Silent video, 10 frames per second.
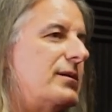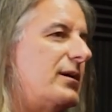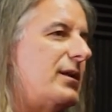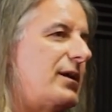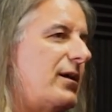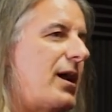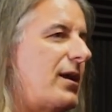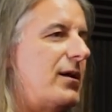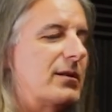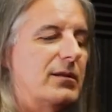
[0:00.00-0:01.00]
They're, mm-hmm. they're, not
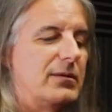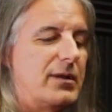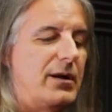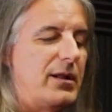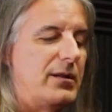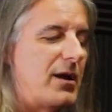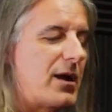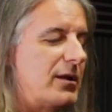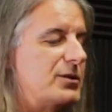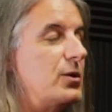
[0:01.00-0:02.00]
all they're they're
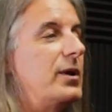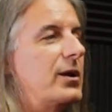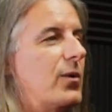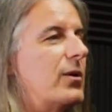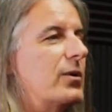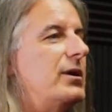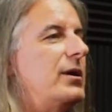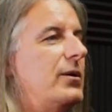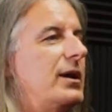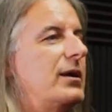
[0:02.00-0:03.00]
not all doing what we're
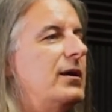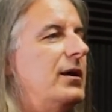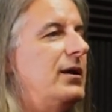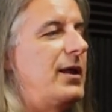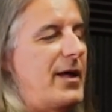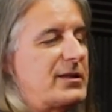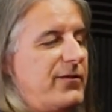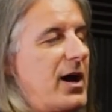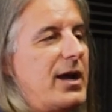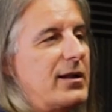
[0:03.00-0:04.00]
doing, and that's
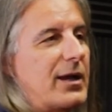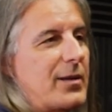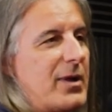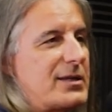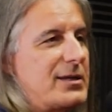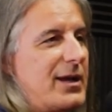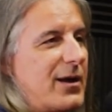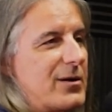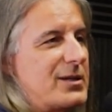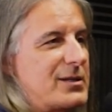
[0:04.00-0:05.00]
fine. Like I'm not saying
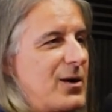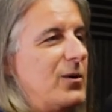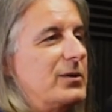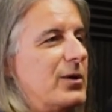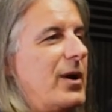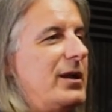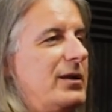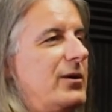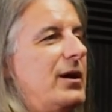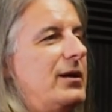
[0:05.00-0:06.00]
ours is the only way to
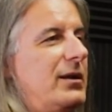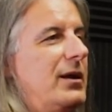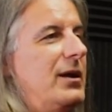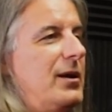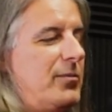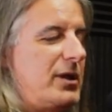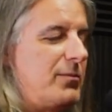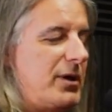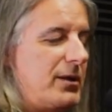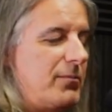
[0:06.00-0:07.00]
do it, right?
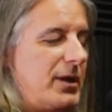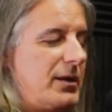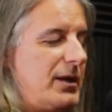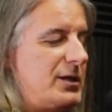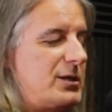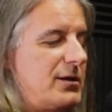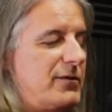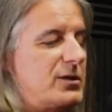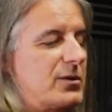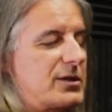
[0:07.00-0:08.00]
But but, but each
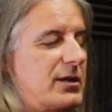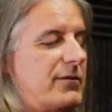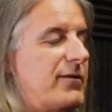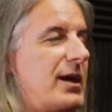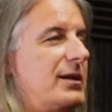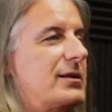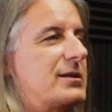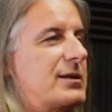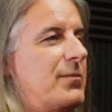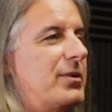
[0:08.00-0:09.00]
individual is going to find
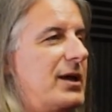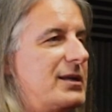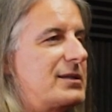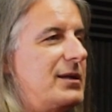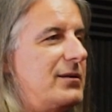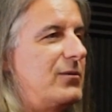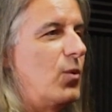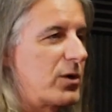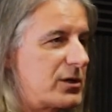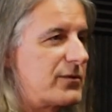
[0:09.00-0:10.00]
some place that
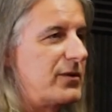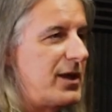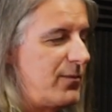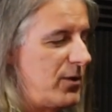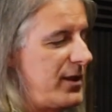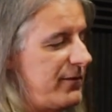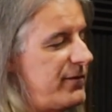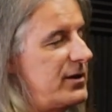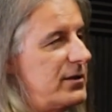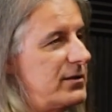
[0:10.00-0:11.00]
works for them, where they
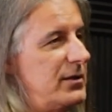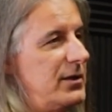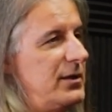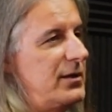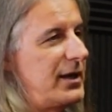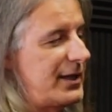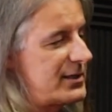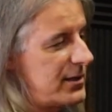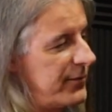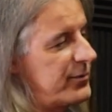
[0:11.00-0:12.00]
feel like
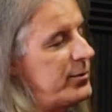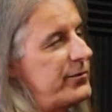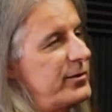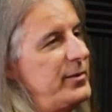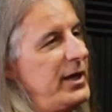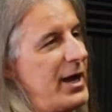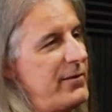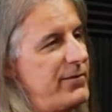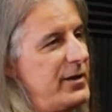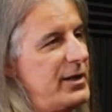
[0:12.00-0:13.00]
that's comfortable for me. I
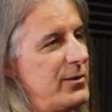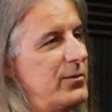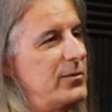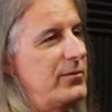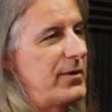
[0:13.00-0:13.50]
fit in.